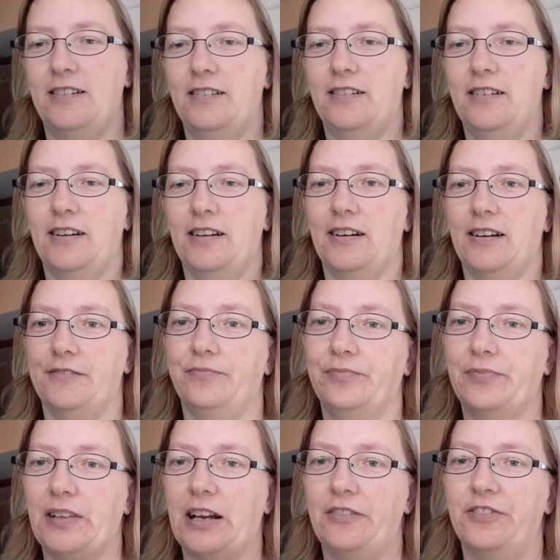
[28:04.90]
Yeah,
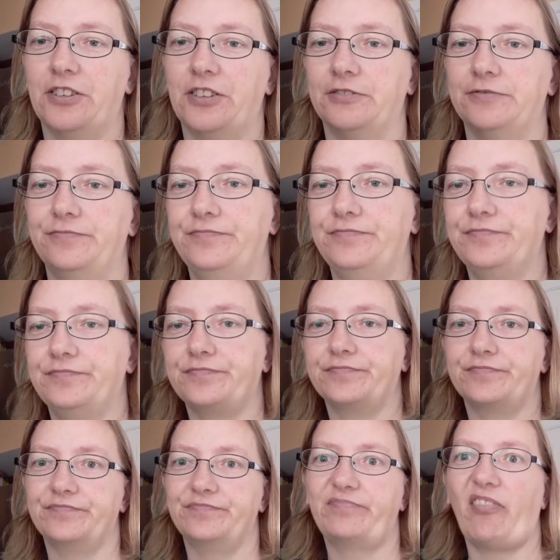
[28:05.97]
I feel.
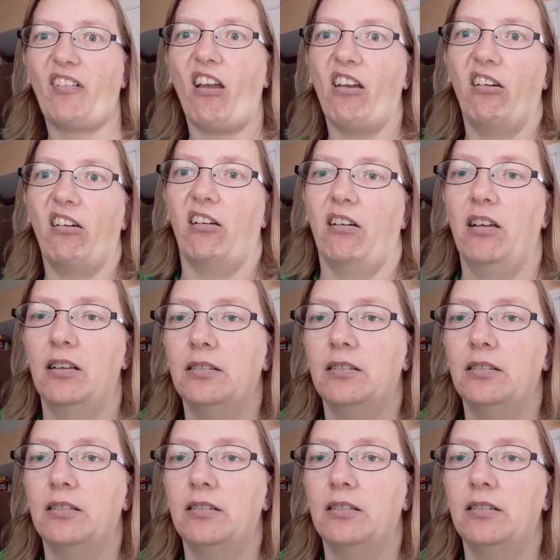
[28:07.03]
Yeah.